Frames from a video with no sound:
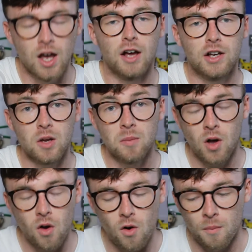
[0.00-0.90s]
I come
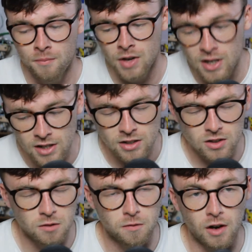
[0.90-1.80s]
home
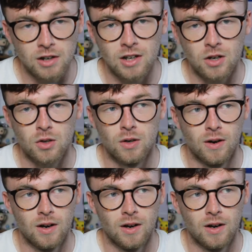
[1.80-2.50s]
to find out